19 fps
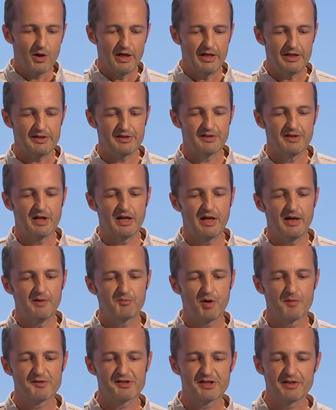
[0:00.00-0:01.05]
In uh,
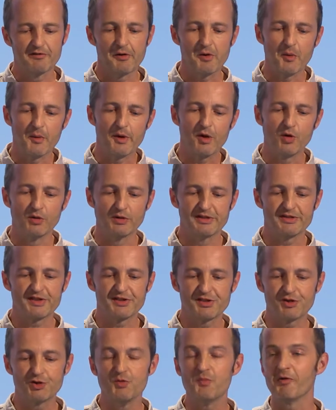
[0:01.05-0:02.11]
promise theory, we call this
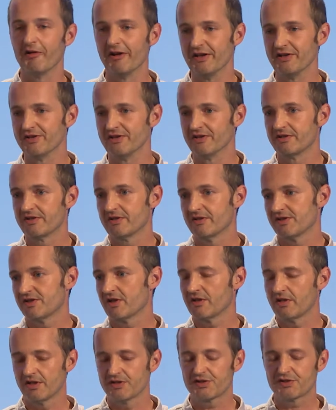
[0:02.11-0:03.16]
a super agent. It's a
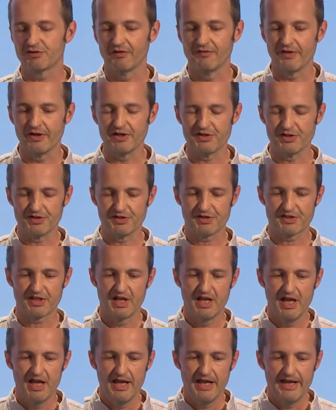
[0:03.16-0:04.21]
cluster of agents.
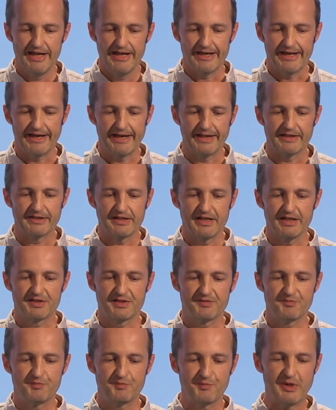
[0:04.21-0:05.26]
And
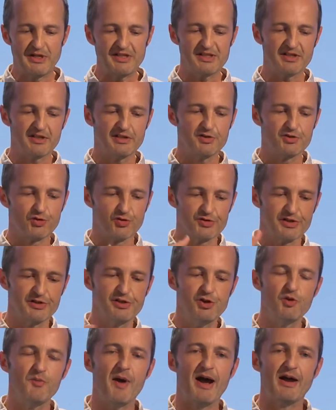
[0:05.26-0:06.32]
it basically draws a
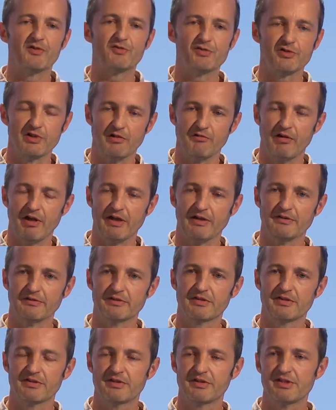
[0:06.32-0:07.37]
new boundary
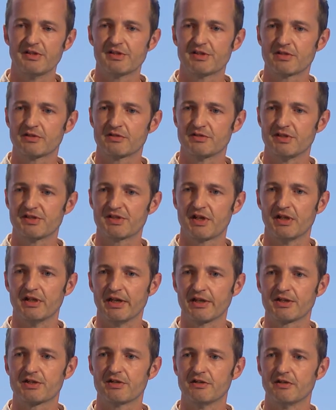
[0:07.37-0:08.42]
around these, this
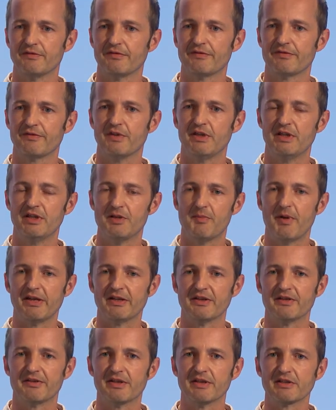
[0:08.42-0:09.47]
collection of
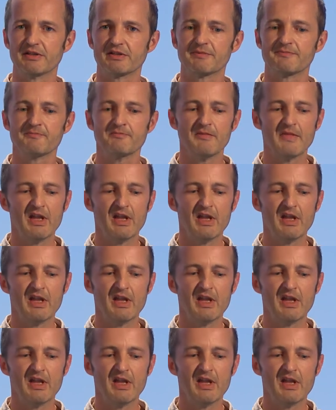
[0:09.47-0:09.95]
independent things.